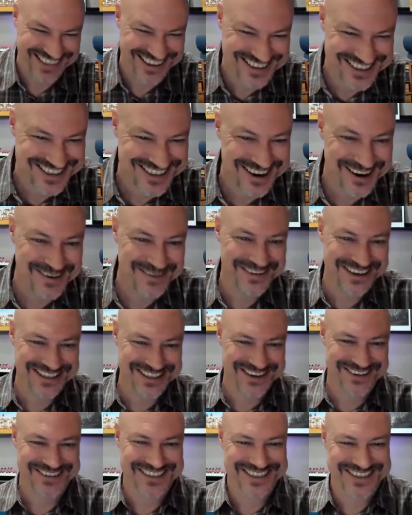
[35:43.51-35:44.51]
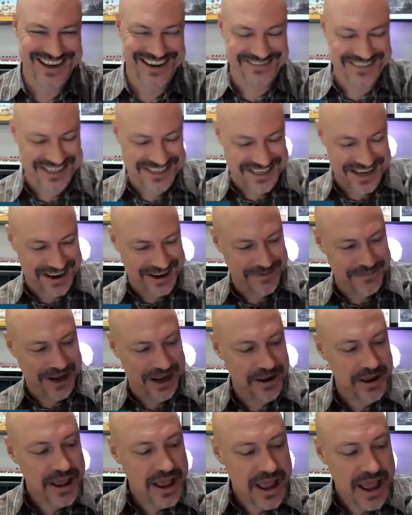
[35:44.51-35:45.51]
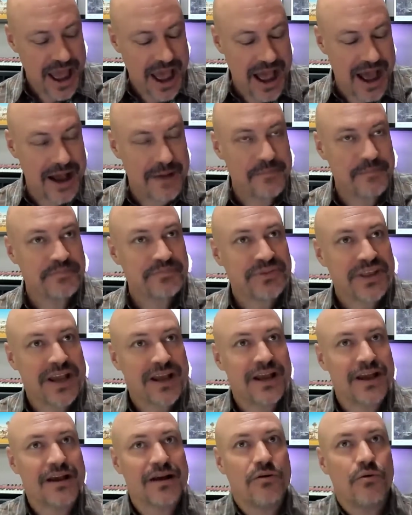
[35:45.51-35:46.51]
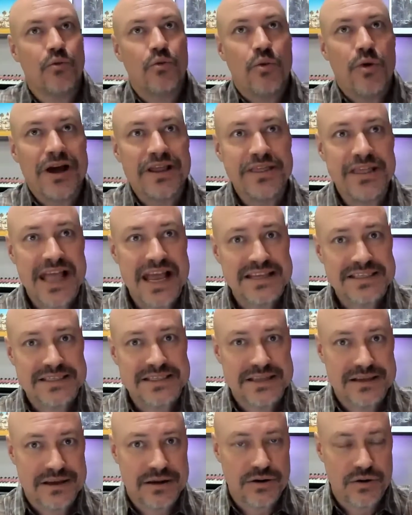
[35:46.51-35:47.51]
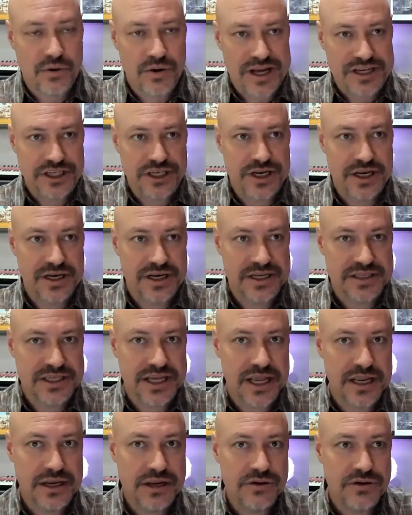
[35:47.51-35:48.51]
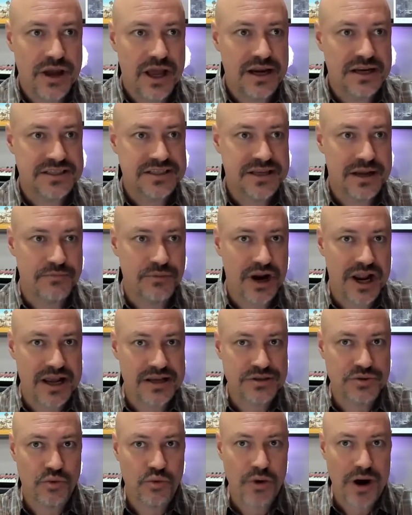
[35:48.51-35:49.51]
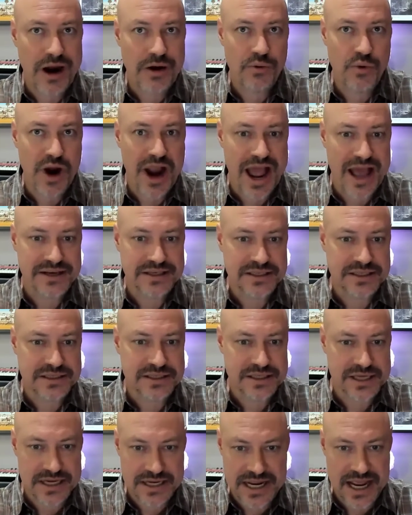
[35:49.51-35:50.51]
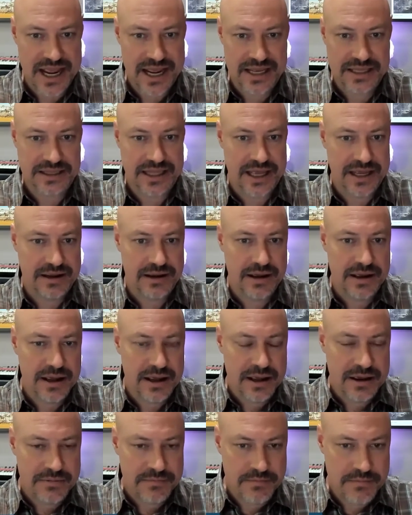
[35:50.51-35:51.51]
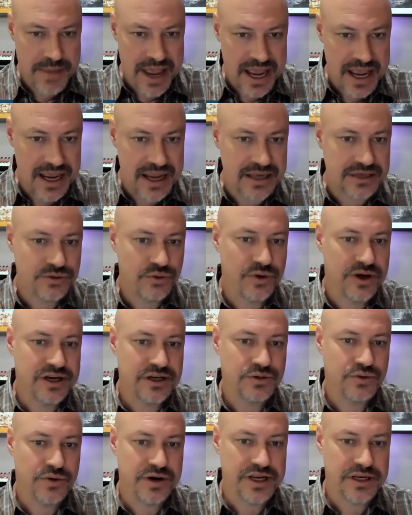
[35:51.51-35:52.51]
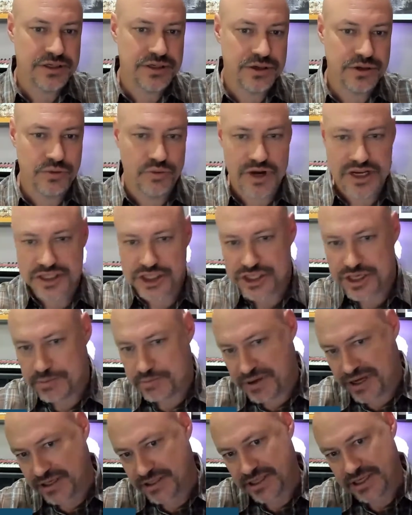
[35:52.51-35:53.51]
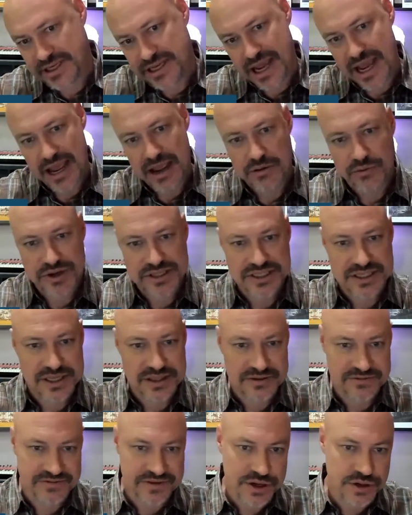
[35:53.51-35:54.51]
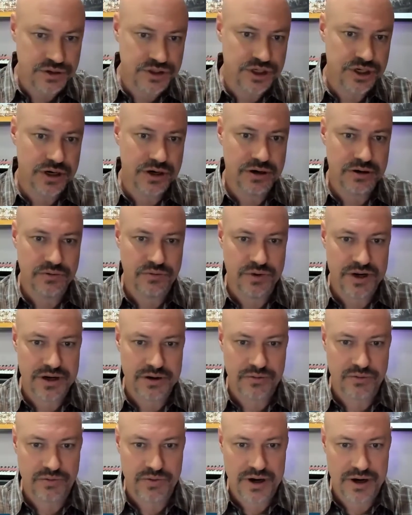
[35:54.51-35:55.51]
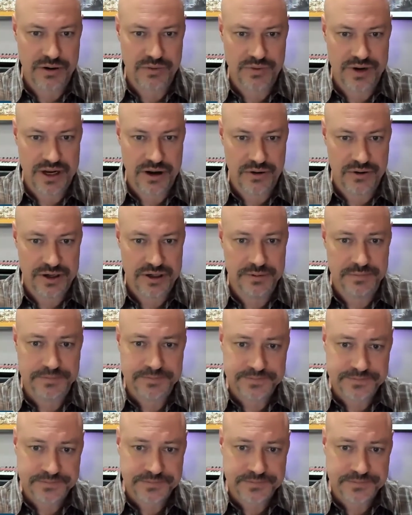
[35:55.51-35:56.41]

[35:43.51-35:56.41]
There's so much cool stuff to talk about. One last question is, can you kind of summarize where we're at today, like May 2022? What's shipping today? What's in the future? Where are we going?